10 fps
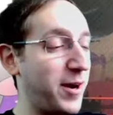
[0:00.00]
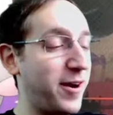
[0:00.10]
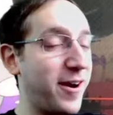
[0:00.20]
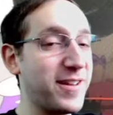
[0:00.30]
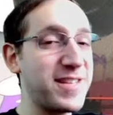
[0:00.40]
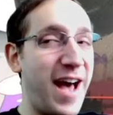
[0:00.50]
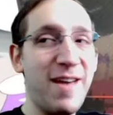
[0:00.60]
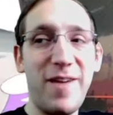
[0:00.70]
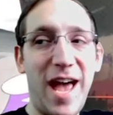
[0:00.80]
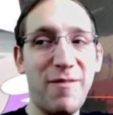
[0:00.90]
cards I
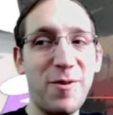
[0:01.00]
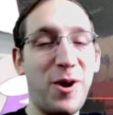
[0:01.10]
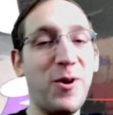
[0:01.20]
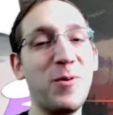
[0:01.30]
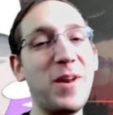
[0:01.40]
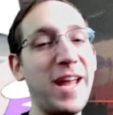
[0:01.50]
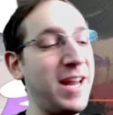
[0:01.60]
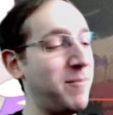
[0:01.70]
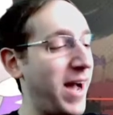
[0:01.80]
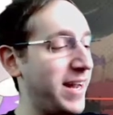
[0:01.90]
have ever owned
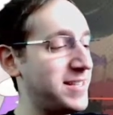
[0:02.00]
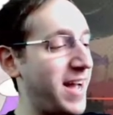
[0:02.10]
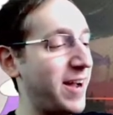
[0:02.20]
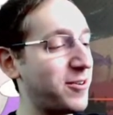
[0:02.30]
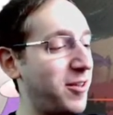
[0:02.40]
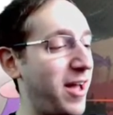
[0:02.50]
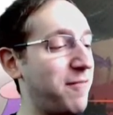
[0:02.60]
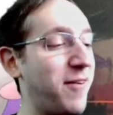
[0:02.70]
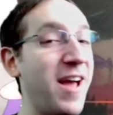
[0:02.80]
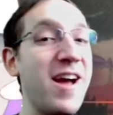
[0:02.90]
in my entire
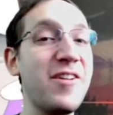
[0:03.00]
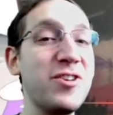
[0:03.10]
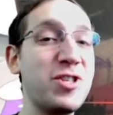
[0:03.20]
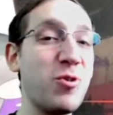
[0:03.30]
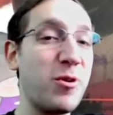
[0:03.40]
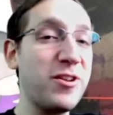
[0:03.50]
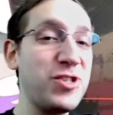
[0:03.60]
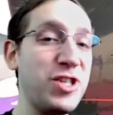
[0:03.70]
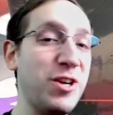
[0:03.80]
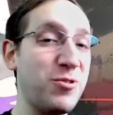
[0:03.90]
life, the Sword and
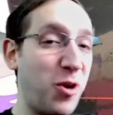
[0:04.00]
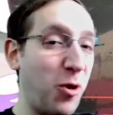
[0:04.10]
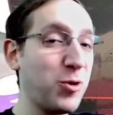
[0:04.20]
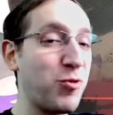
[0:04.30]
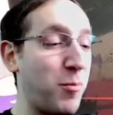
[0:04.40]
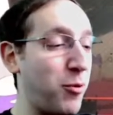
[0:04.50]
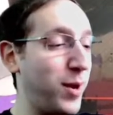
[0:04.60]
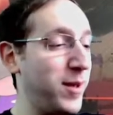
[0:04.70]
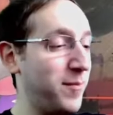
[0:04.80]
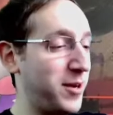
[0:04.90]
Shield Ultra
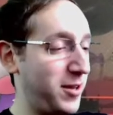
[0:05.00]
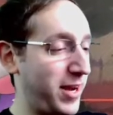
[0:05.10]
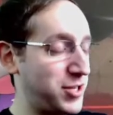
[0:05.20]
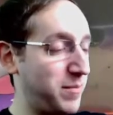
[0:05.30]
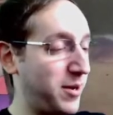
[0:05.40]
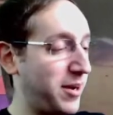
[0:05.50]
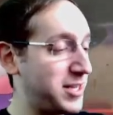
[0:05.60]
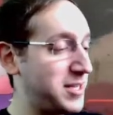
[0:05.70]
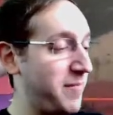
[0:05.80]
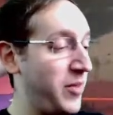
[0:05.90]
Premium Collection
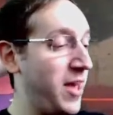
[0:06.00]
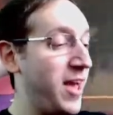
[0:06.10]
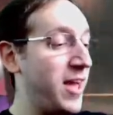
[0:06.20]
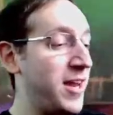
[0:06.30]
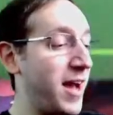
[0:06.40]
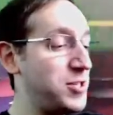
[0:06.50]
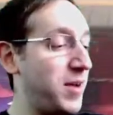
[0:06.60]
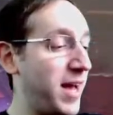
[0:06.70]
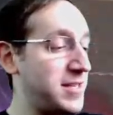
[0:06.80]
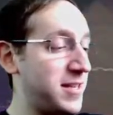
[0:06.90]
box. Now, as you
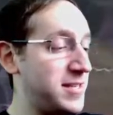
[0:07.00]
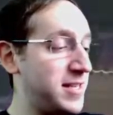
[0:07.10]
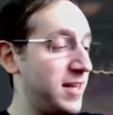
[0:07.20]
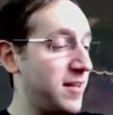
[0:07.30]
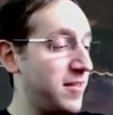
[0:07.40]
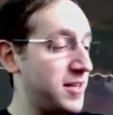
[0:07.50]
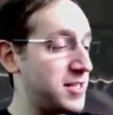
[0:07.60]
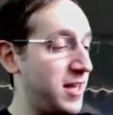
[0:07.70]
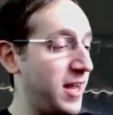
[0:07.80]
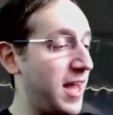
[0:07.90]
guys can see, this
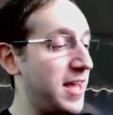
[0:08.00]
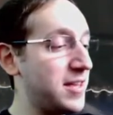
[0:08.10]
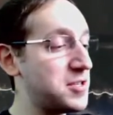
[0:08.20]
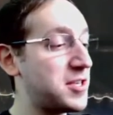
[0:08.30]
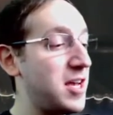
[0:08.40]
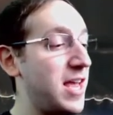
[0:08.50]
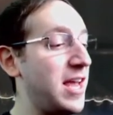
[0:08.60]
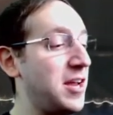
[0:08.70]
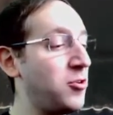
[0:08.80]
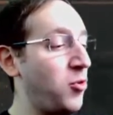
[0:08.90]
thing is
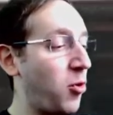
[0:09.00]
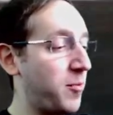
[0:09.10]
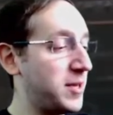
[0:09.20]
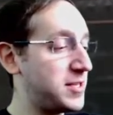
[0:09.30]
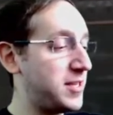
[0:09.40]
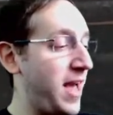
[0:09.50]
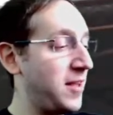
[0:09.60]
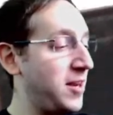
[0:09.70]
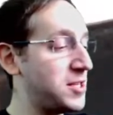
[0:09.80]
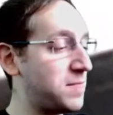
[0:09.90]
enormous,
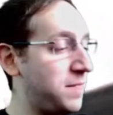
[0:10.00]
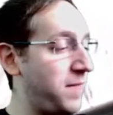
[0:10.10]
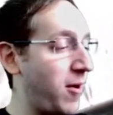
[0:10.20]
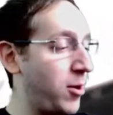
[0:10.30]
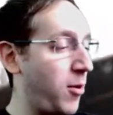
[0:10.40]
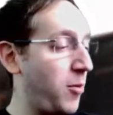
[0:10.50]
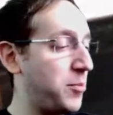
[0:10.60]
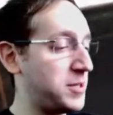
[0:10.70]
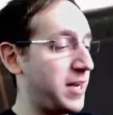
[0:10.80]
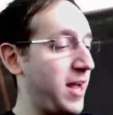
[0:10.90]
and it is very well
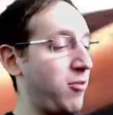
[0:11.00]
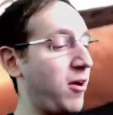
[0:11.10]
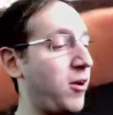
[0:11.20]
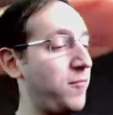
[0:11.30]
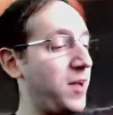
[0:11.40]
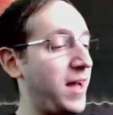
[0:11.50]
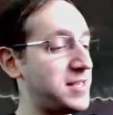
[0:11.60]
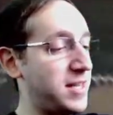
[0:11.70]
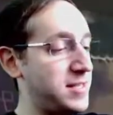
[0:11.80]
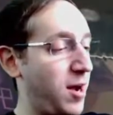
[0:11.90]
put together. I don't know if you
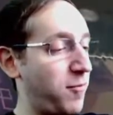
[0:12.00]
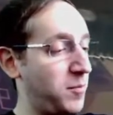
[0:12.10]
guys can tell from